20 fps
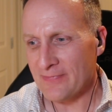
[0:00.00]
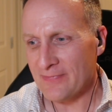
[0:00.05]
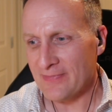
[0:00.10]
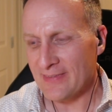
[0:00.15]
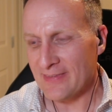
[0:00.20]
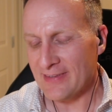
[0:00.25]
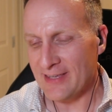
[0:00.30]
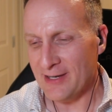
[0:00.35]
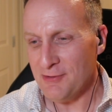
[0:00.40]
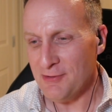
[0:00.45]

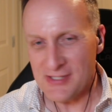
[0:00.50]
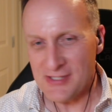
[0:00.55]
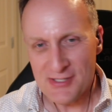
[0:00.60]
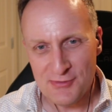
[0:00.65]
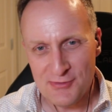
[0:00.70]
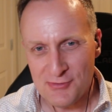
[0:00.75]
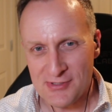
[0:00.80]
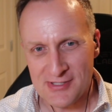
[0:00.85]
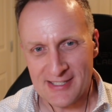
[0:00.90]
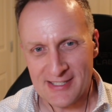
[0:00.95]
And it was
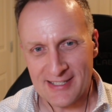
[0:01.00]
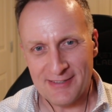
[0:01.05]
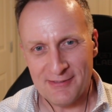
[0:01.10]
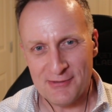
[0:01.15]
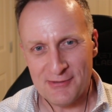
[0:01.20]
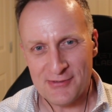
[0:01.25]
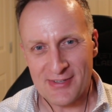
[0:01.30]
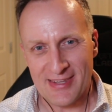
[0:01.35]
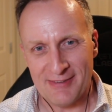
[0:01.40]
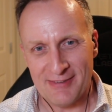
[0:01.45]
interesting. It
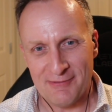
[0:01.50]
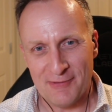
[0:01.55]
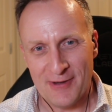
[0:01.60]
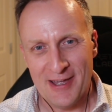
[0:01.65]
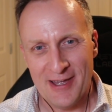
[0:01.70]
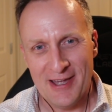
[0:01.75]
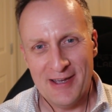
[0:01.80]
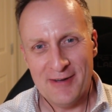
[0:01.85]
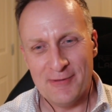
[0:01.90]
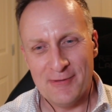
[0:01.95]
was
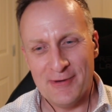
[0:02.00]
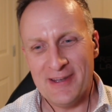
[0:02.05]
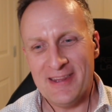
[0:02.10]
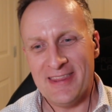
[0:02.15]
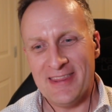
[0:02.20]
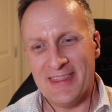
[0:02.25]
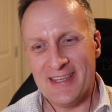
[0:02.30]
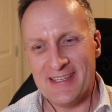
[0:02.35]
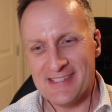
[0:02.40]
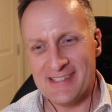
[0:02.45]
one of the
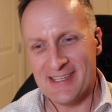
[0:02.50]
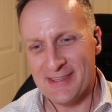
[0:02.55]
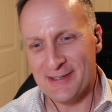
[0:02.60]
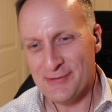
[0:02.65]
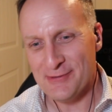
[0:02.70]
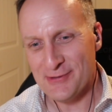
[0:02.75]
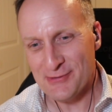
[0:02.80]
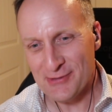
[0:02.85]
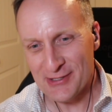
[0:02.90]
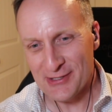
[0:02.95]
things I thought
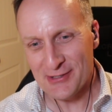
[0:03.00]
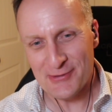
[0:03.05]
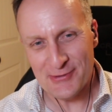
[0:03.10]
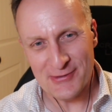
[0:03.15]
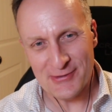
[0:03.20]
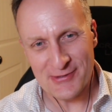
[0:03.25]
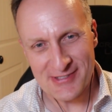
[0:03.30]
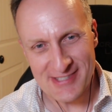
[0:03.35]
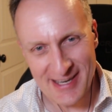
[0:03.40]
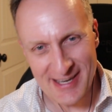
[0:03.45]
was really
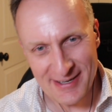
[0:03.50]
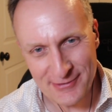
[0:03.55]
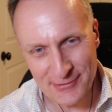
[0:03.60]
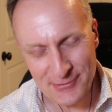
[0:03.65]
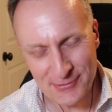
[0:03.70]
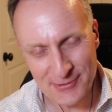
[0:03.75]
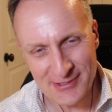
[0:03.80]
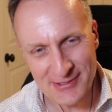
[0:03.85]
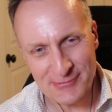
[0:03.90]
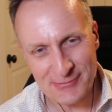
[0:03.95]
cool is
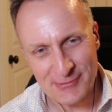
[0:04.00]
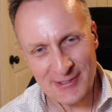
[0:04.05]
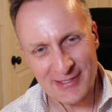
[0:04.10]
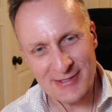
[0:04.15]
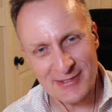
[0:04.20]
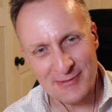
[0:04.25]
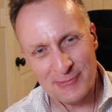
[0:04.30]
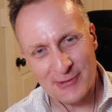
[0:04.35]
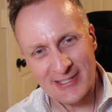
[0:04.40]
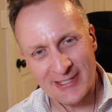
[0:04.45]
afterwards, one of
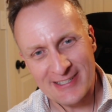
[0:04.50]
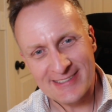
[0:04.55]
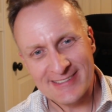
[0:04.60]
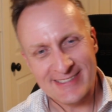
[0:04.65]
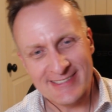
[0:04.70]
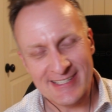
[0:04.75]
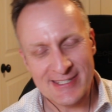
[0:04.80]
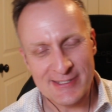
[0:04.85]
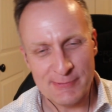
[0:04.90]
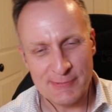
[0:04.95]
the players
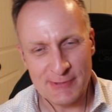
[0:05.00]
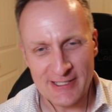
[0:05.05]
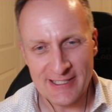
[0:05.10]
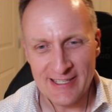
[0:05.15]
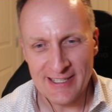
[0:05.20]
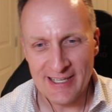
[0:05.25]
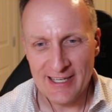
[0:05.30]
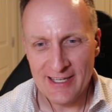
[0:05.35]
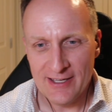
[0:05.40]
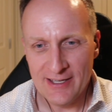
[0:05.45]
said to me
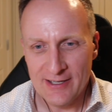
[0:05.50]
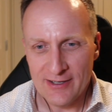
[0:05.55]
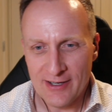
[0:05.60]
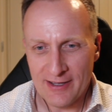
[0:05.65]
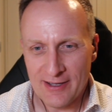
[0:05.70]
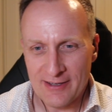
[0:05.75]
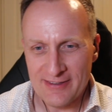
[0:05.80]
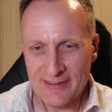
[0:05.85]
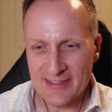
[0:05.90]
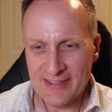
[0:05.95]

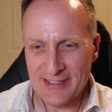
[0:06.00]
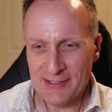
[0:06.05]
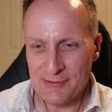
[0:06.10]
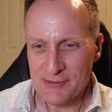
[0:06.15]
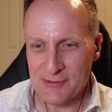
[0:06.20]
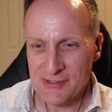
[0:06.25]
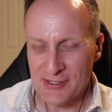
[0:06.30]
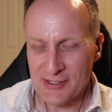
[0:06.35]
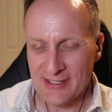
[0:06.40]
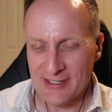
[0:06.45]
that
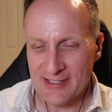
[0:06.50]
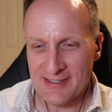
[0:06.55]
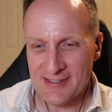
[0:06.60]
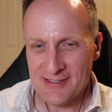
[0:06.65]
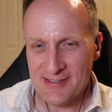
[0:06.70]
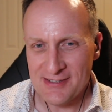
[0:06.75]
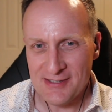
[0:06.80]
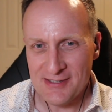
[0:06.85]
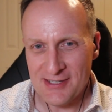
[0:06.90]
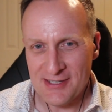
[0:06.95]

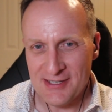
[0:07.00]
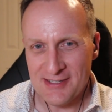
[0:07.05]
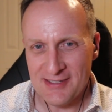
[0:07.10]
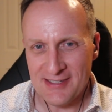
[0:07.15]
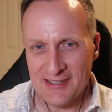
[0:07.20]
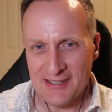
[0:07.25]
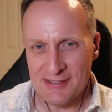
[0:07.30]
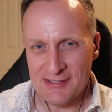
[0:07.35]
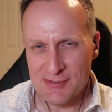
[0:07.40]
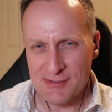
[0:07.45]

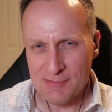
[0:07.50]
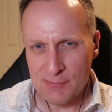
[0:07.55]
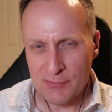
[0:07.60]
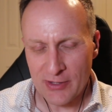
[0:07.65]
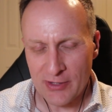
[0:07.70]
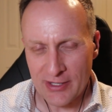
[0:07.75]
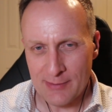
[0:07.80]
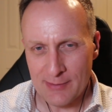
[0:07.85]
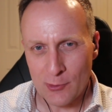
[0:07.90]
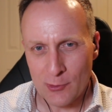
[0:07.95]
he's
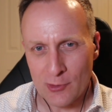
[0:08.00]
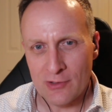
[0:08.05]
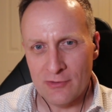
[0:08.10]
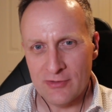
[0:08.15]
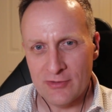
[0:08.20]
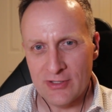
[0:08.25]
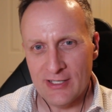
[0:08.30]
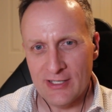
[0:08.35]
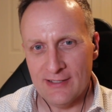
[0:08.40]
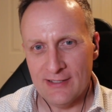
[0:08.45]
playing more of
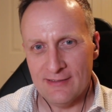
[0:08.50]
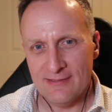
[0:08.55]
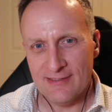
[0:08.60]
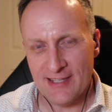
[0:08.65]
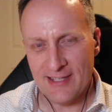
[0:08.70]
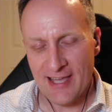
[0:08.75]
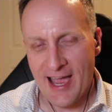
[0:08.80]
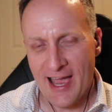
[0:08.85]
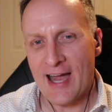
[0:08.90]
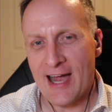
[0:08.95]
the
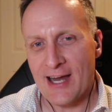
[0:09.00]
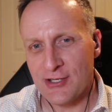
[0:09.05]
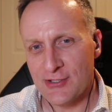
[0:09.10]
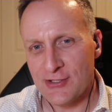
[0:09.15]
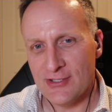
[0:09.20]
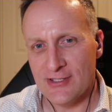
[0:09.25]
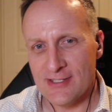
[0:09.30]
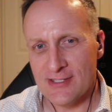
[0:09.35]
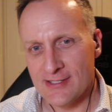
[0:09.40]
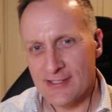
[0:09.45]

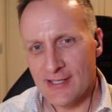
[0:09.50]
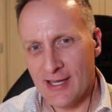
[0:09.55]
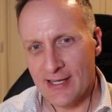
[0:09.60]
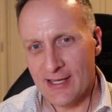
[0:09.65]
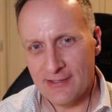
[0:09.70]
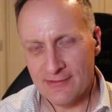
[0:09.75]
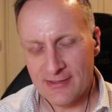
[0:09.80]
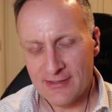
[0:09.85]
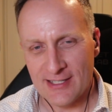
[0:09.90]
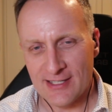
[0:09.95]
action side
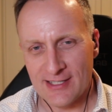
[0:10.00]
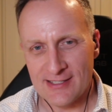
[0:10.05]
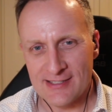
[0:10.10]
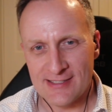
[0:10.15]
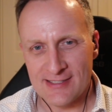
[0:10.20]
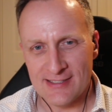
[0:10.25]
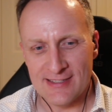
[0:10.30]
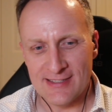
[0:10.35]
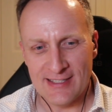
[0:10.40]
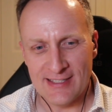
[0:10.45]
of things,
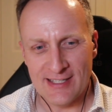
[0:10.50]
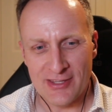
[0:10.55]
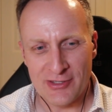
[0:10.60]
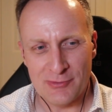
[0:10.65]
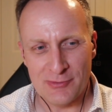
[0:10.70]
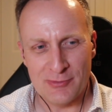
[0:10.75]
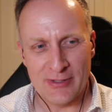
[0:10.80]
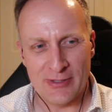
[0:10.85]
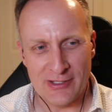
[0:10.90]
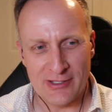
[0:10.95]
and the other
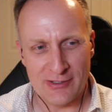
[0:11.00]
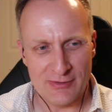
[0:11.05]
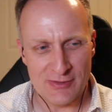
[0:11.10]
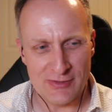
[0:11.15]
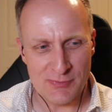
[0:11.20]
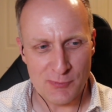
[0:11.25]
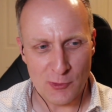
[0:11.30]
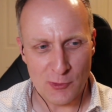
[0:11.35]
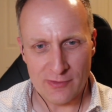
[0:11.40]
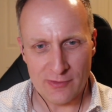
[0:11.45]
player is
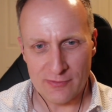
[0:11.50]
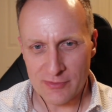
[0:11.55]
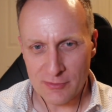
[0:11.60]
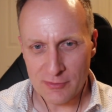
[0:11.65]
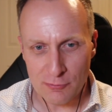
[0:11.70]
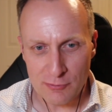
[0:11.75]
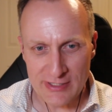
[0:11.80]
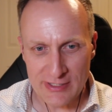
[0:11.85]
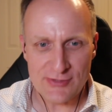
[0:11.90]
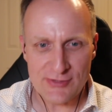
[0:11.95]
more of the
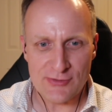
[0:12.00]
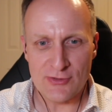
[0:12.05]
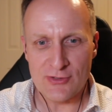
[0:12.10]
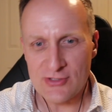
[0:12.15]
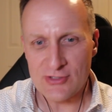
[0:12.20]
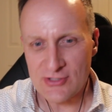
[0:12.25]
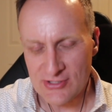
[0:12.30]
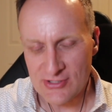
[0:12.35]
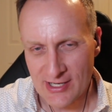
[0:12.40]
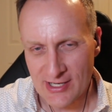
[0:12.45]

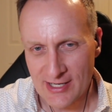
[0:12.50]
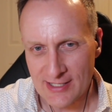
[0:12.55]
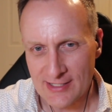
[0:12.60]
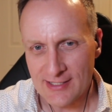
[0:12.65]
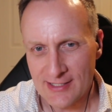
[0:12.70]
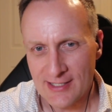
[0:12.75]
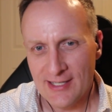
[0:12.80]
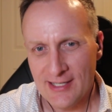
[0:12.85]
research side.